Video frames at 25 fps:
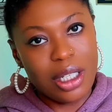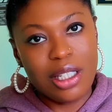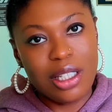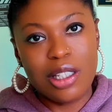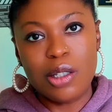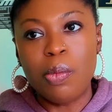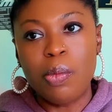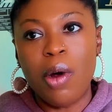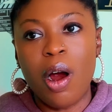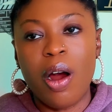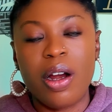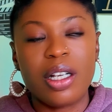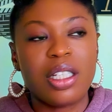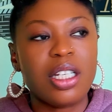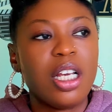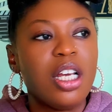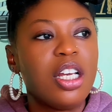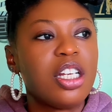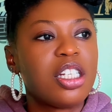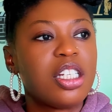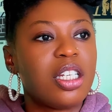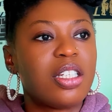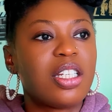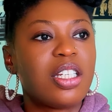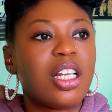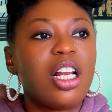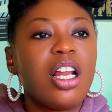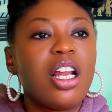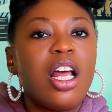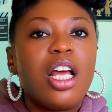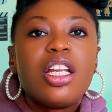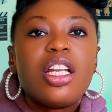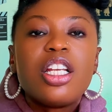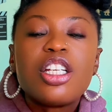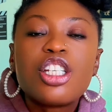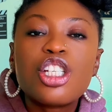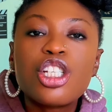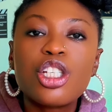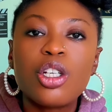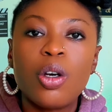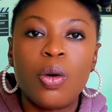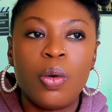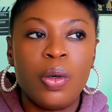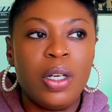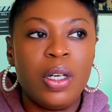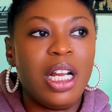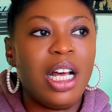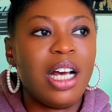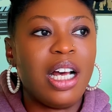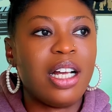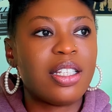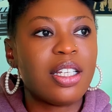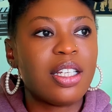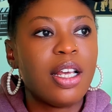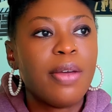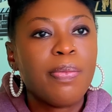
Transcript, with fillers: smart. She's clearly shown that